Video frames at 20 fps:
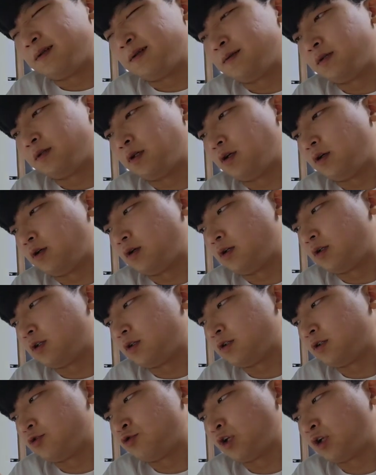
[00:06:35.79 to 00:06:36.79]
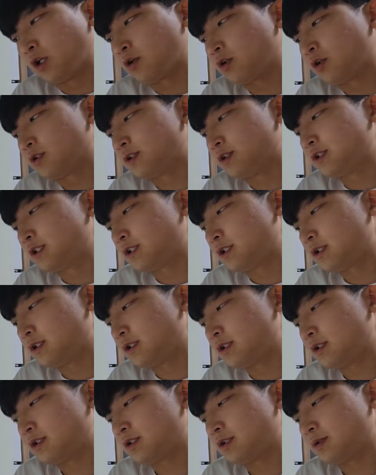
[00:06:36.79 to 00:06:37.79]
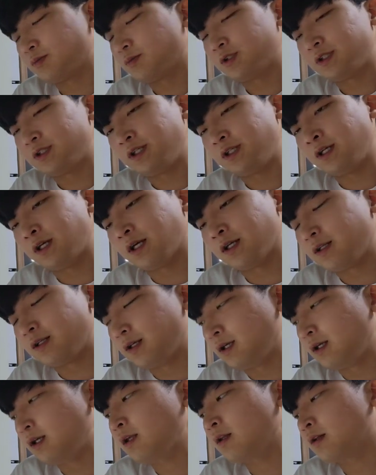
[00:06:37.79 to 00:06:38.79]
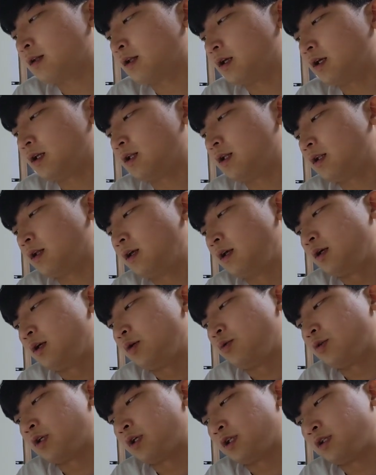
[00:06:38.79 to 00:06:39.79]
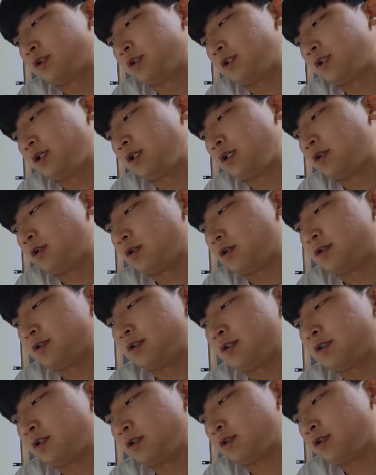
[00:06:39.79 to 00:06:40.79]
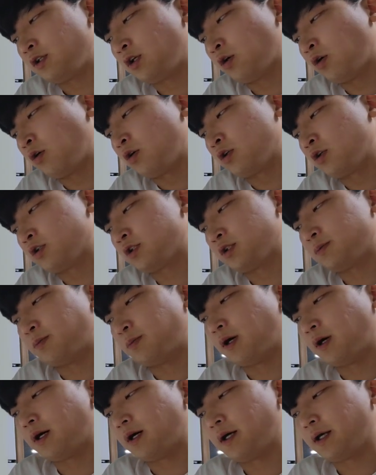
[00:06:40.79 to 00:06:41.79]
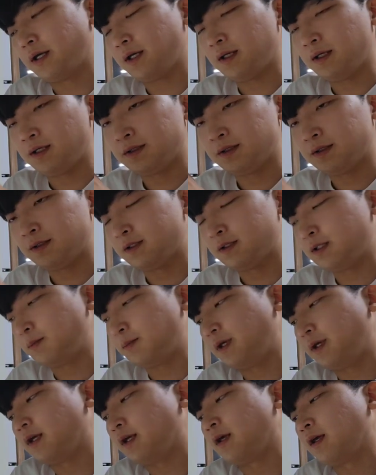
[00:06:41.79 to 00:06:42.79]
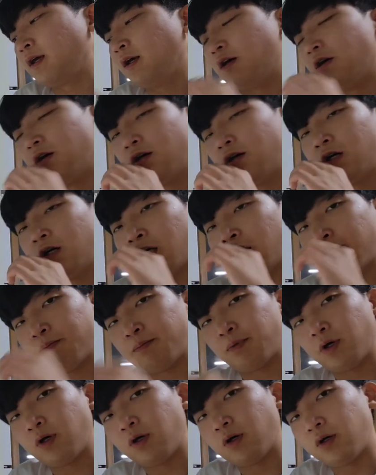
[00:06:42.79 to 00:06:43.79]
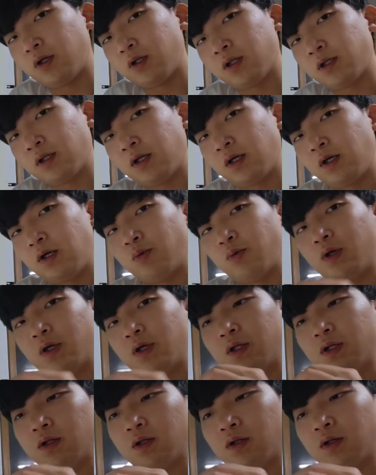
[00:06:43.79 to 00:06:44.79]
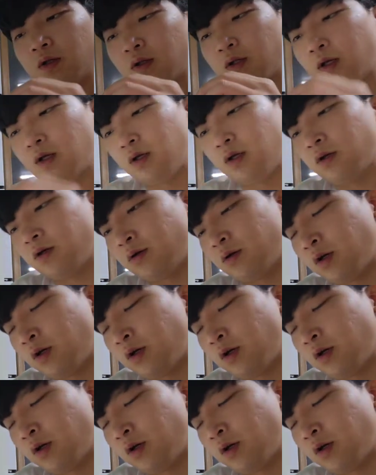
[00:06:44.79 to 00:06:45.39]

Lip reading: do not consider some CIT, then you can see the COX by CB. But when there